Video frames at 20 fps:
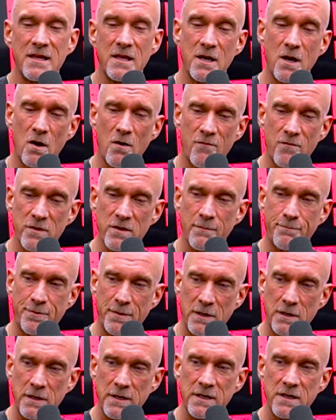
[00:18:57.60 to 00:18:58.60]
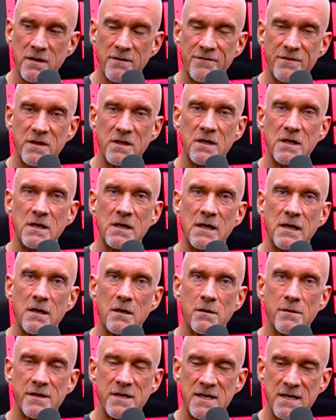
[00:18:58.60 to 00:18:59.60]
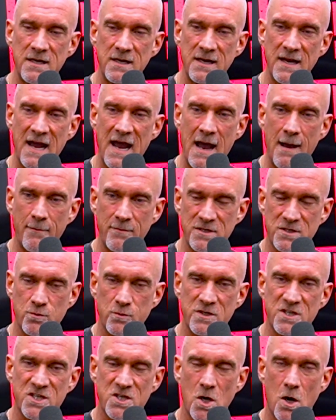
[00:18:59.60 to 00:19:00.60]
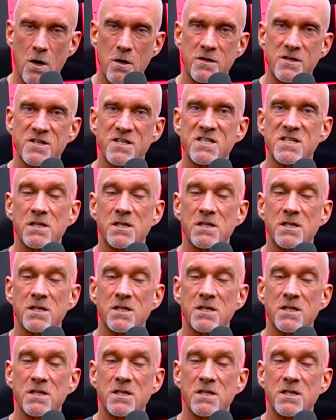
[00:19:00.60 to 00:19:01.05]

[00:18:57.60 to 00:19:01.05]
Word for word: And then over the period of the year, the eating habits would start to